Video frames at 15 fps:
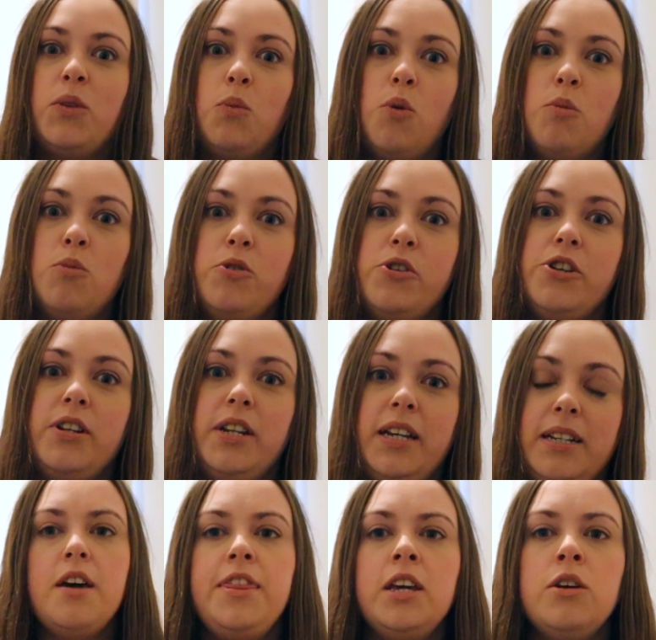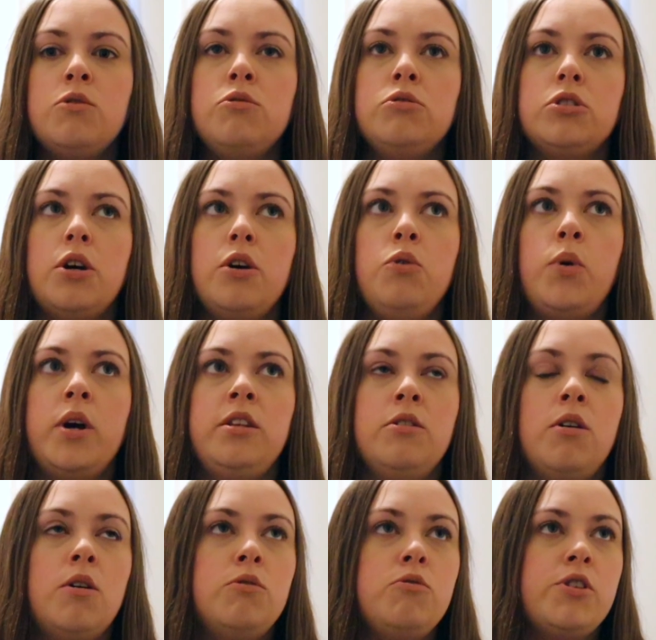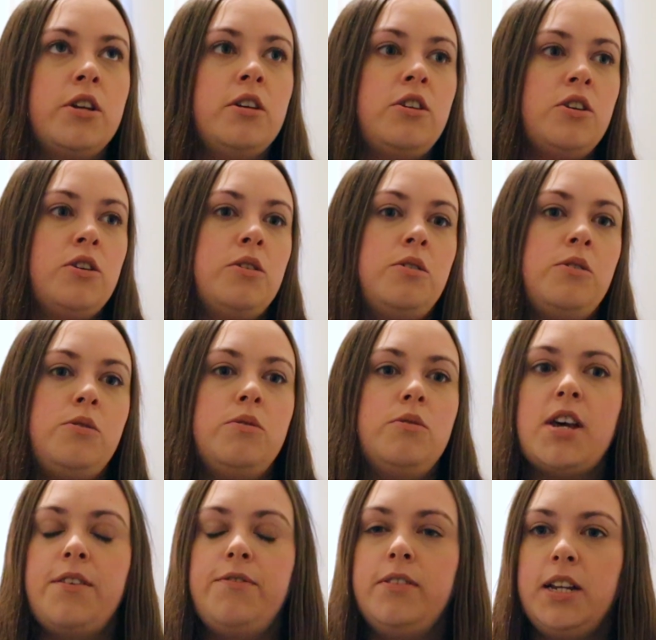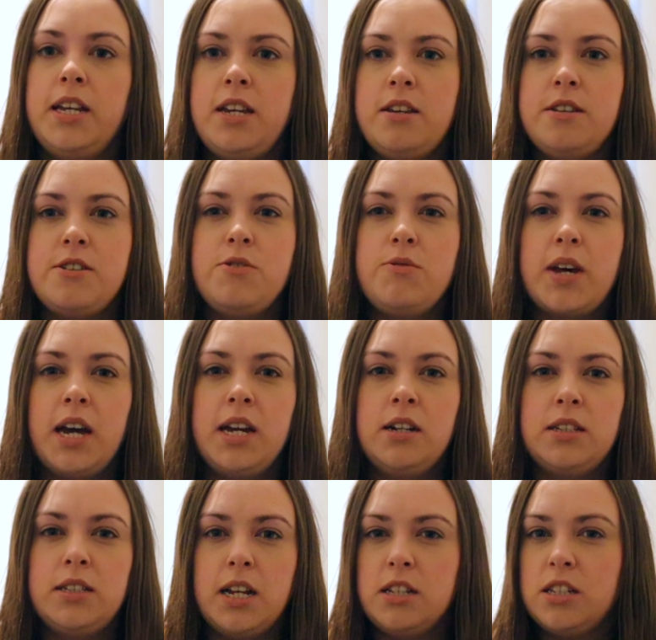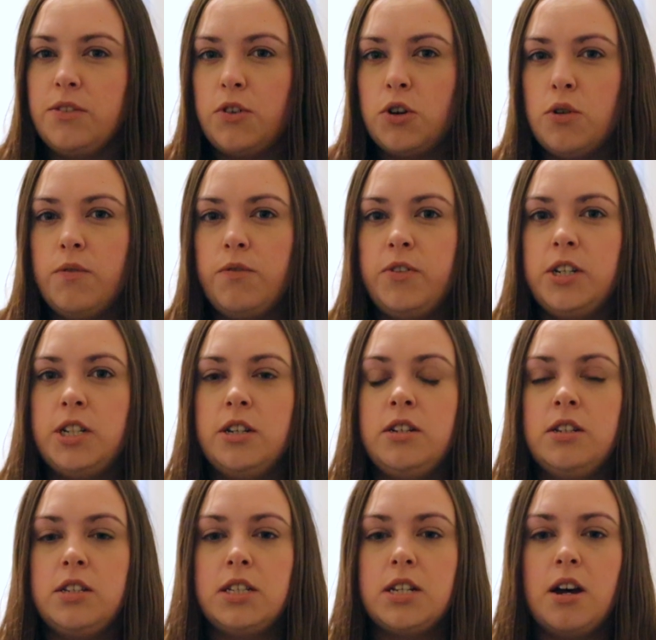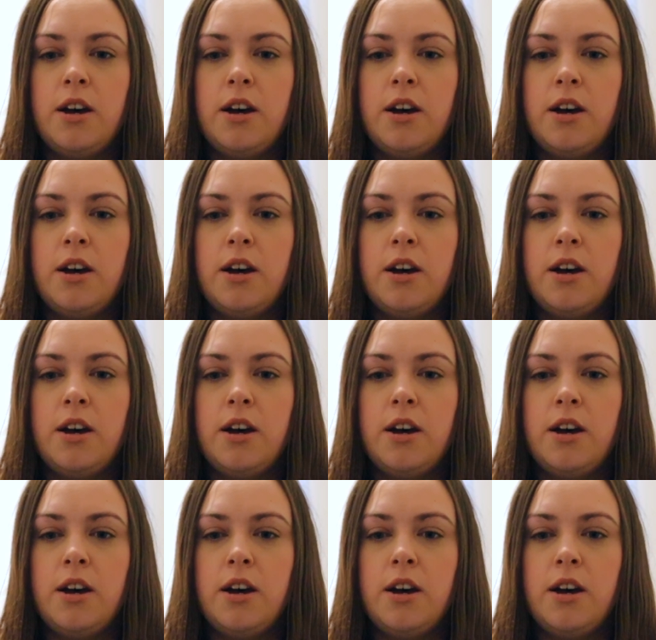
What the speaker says: What more do you need? I think also when you're older, you definitely gain a sense of confidence.